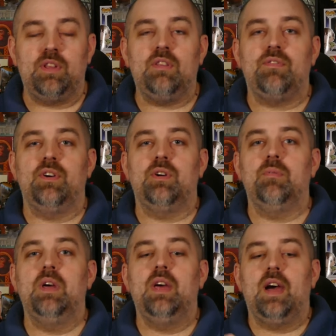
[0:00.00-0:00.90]
in the
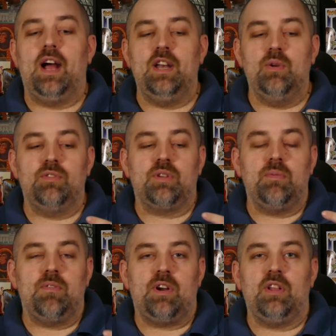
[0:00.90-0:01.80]
film, I knew it was going
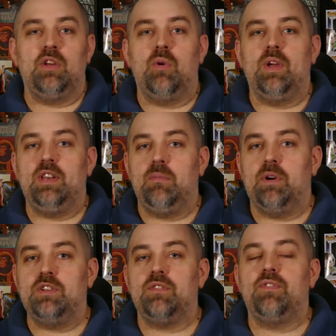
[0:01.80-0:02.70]
to be a very low indie
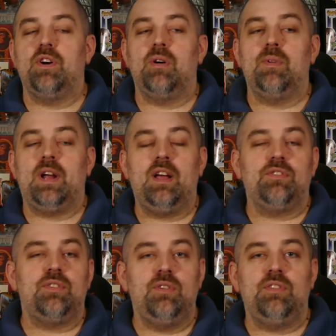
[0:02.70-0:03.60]
budget film. And I
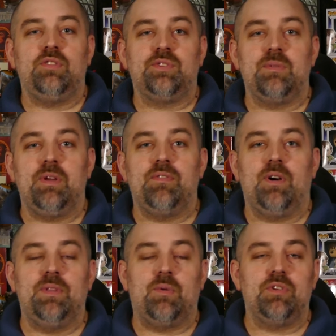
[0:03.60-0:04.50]
also knew this was going to be a
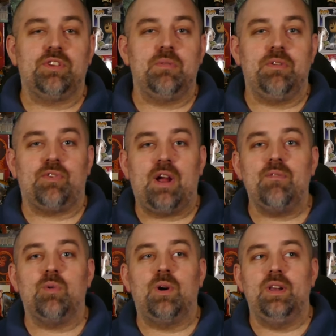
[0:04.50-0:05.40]
film that wasn't going to be for
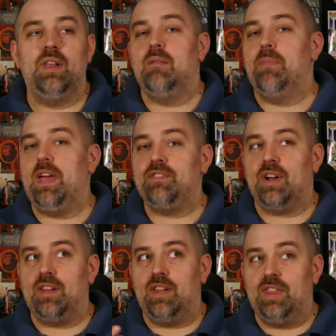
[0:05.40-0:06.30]
everyone based
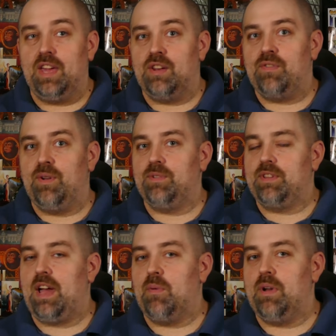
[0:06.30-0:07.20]
on the other films that
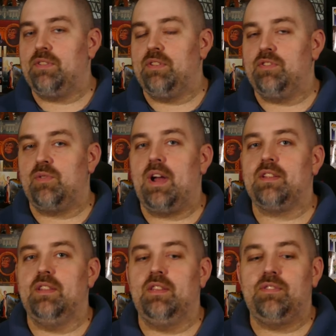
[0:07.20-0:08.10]
Ti West has
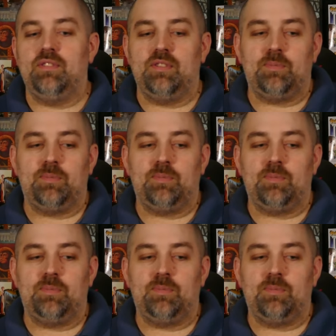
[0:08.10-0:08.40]
directed. This is a